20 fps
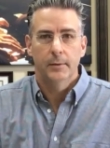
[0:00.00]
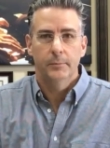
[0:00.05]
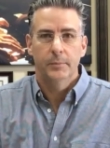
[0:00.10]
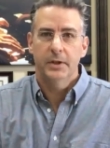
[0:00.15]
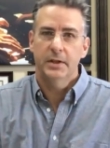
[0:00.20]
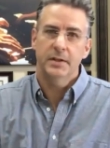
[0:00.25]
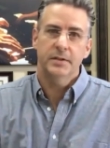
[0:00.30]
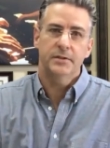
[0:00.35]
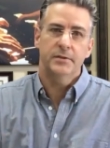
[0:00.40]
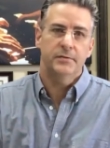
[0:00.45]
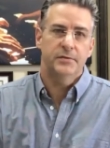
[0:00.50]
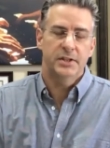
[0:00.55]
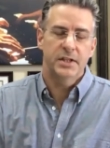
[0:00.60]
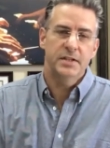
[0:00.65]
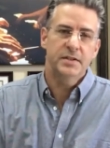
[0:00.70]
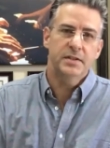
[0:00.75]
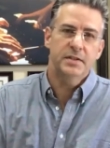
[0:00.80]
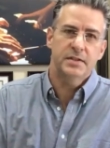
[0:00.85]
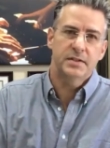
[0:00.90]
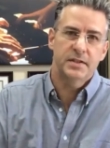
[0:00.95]
Because if
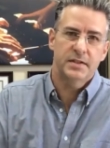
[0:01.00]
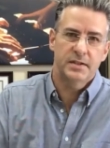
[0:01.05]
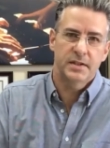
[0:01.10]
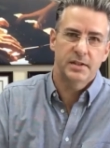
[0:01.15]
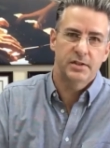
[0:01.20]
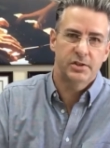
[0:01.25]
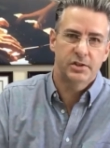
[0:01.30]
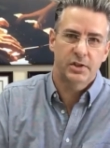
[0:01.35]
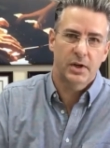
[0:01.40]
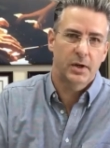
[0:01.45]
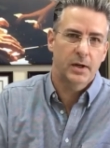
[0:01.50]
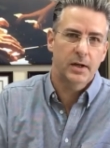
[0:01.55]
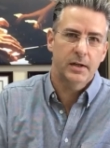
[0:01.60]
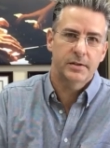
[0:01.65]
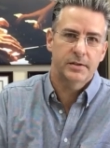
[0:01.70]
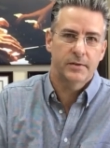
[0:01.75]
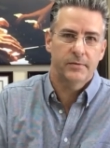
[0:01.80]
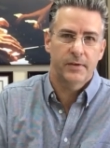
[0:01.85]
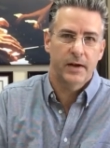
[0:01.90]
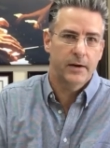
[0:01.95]
Jesus is in
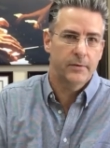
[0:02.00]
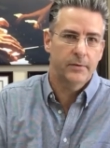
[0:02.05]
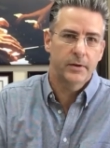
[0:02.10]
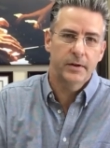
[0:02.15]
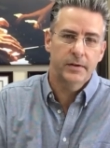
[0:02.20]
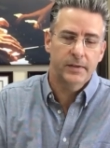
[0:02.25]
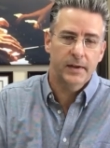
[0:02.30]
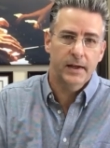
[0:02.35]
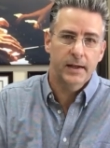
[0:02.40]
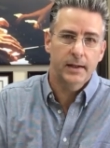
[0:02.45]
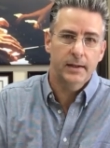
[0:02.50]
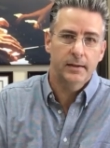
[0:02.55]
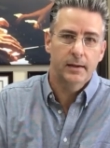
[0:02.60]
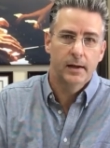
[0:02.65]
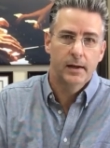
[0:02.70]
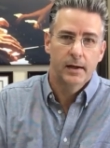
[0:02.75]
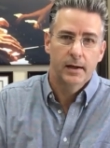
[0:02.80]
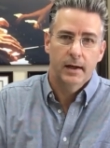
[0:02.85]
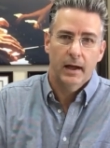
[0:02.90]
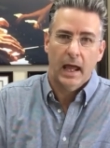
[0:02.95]
charge of everything
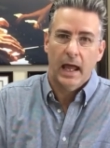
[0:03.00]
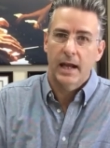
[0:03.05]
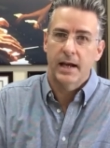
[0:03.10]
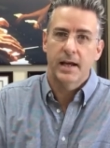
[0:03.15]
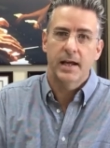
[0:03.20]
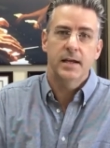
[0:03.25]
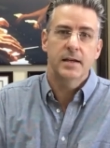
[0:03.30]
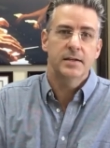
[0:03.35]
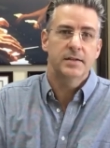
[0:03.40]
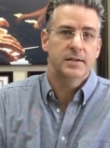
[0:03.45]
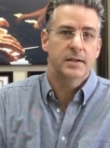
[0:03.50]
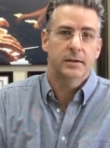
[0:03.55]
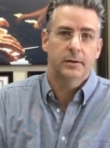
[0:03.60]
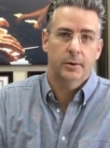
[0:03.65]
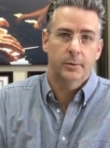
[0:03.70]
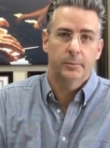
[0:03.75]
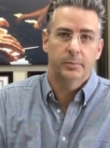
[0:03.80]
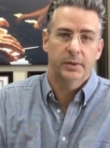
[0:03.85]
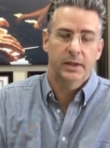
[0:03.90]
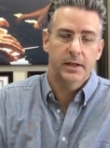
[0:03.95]
and he is in
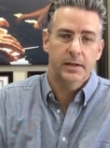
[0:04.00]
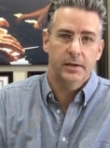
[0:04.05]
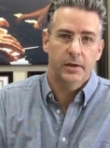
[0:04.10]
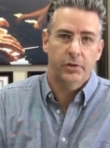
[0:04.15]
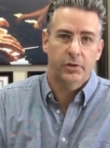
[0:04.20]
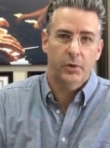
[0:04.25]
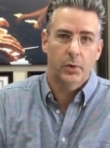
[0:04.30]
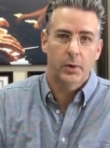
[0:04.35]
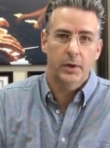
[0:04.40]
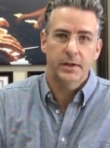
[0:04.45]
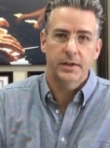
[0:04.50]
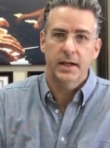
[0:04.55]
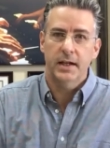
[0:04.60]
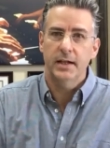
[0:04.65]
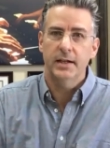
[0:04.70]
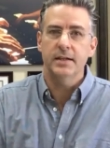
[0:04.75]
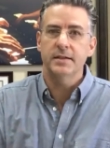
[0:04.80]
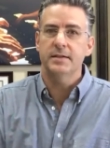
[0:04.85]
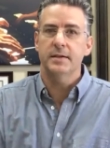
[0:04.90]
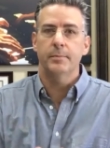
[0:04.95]
complete authority,
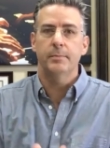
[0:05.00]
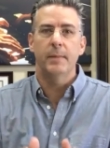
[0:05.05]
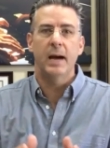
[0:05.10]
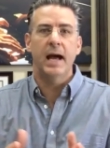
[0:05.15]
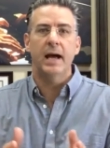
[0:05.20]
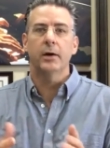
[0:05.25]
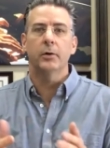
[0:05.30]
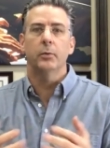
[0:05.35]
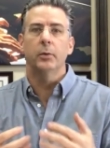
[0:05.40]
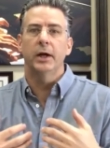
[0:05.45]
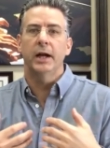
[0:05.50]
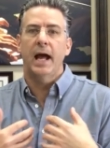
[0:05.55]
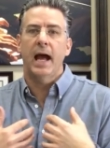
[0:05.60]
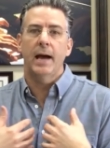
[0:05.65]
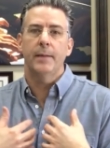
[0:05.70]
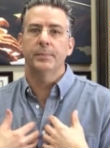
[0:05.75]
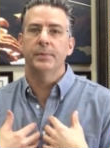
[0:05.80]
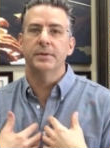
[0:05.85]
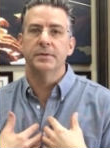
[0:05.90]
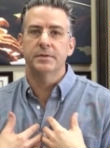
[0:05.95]
it doesn't matter what
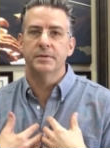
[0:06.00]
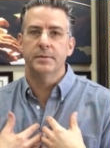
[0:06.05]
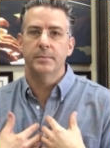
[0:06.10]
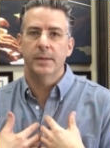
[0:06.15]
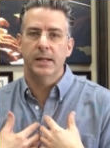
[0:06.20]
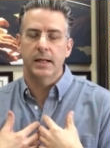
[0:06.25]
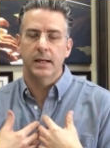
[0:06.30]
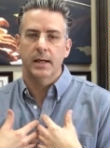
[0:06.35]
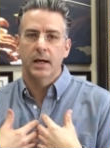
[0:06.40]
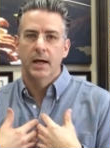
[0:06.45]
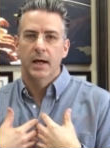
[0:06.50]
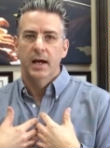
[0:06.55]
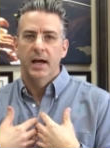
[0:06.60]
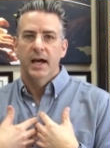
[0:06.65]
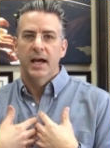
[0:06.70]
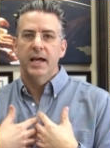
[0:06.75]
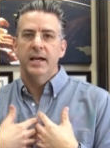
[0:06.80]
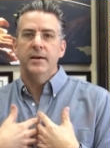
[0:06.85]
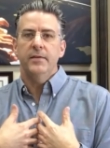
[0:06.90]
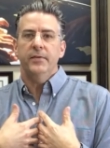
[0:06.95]
happens to me.
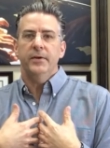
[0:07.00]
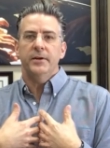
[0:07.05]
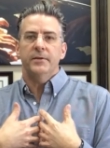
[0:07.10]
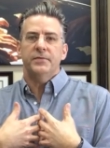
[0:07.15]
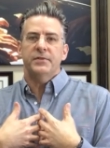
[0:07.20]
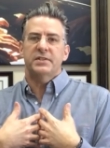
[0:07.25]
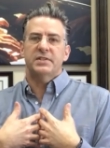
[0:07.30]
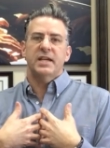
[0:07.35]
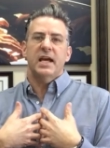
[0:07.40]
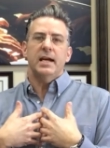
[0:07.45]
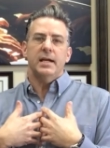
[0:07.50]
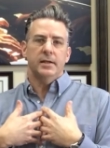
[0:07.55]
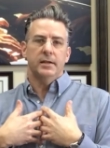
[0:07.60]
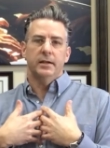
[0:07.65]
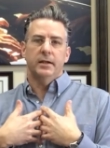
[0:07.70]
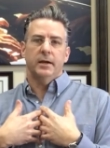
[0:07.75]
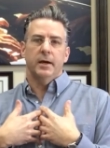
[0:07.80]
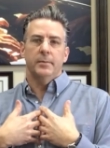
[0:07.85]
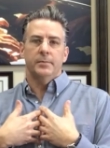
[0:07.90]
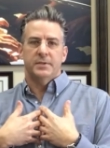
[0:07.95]
Even if
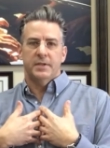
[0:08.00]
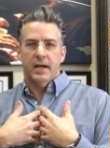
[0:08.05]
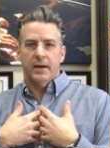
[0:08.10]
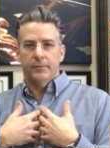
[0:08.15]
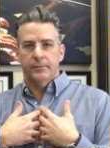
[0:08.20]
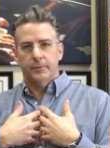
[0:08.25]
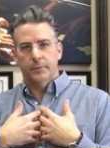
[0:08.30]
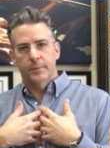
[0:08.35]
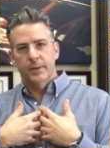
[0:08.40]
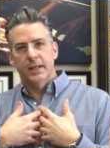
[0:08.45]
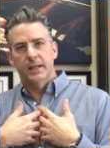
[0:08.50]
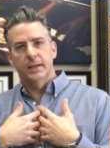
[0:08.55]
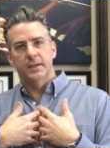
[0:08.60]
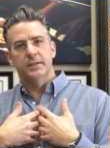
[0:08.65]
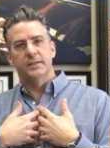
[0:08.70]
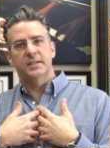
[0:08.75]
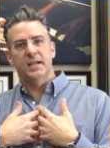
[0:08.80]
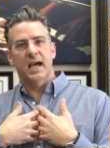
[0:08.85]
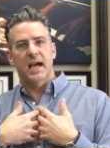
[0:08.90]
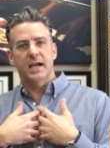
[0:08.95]
Satan comes after me and
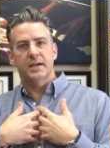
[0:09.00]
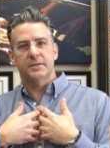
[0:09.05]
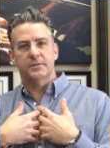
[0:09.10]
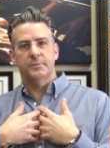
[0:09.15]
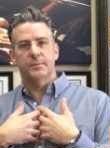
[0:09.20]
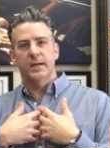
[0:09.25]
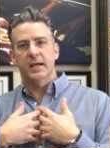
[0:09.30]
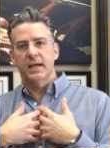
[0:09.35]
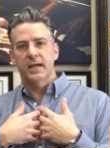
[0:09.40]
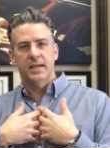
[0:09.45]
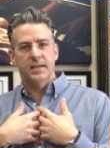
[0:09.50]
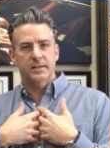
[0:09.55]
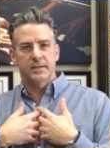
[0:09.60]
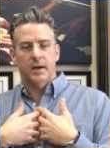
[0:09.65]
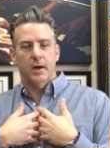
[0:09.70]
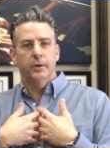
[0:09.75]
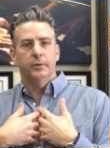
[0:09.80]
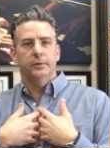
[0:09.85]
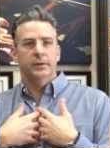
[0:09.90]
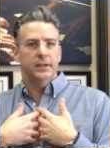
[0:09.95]
attacks me, he's
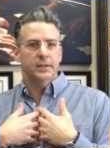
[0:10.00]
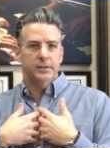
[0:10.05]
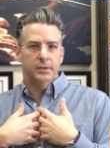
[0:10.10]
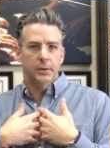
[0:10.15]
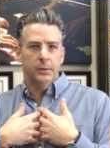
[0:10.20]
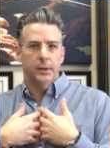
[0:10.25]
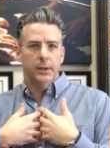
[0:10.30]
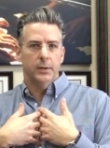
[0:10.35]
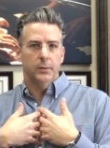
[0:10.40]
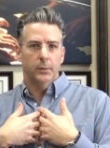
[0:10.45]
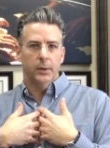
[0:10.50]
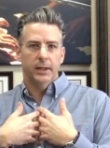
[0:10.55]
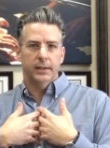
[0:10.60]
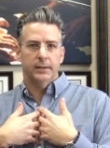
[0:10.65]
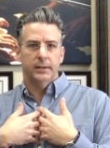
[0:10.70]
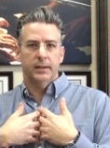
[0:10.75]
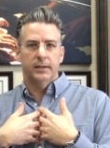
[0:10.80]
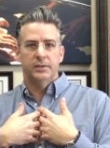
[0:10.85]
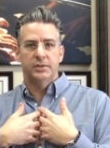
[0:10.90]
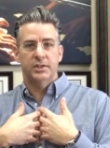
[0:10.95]
only doing
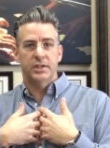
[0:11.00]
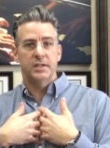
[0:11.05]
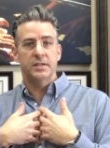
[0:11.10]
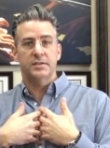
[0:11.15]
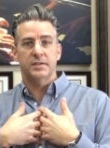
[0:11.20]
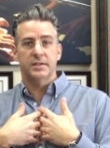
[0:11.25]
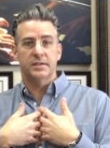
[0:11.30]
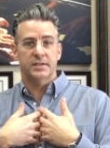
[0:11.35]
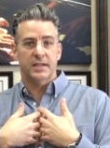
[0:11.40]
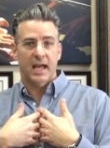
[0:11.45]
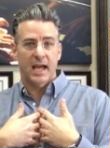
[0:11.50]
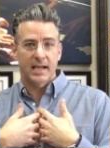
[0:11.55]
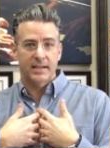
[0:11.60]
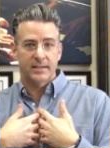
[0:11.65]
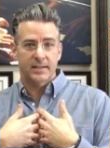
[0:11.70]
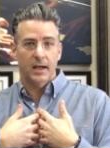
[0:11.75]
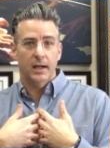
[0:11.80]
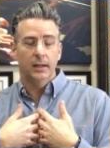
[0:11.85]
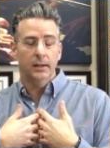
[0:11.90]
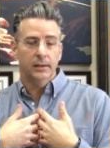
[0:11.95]
what Jesus
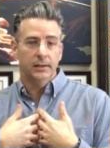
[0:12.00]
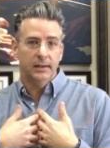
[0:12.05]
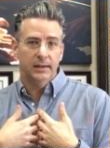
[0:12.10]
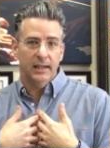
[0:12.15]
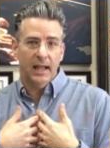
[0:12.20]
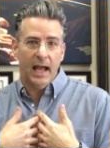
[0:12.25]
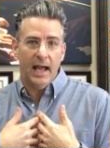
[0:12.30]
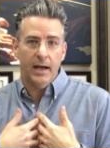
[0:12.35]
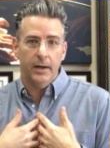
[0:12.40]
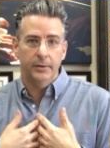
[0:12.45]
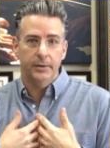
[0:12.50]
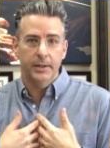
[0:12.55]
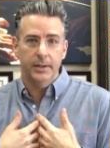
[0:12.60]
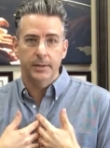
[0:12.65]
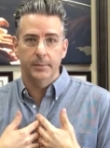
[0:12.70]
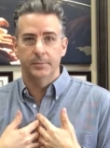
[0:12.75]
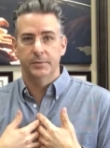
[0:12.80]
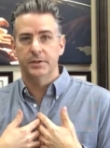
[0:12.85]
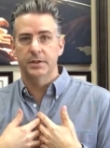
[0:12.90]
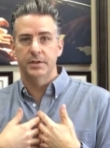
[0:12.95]
has allowed
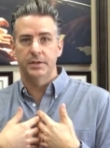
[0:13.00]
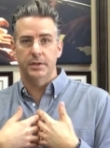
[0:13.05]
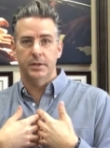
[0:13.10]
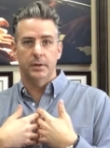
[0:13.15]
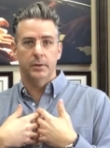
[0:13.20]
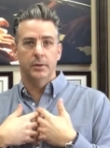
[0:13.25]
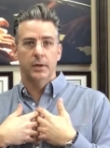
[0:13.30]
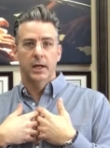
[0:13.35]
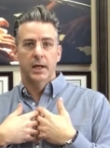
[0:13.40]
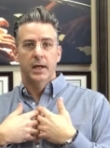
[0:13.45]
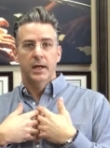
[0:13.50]
him to do.